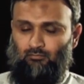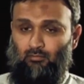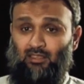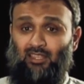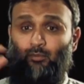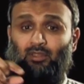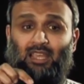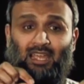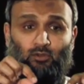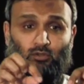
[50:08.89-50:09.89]
But then when
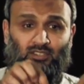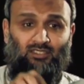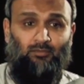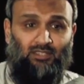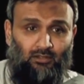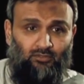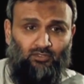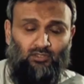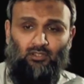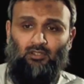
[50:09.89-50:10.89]
they had daughters
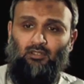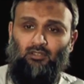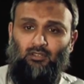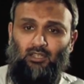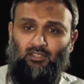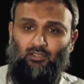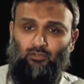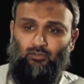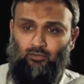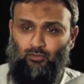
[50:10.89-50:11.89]
themselves, in this
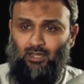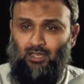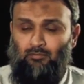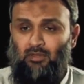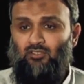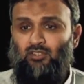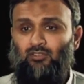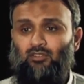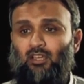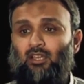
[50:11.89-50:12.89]
surah it
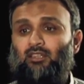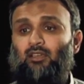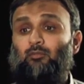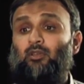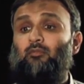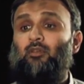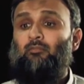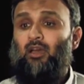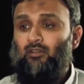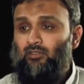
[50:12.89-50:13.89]
mentions, they would become
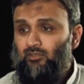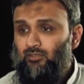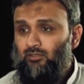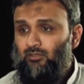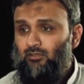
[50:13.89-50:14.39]
embarrassed,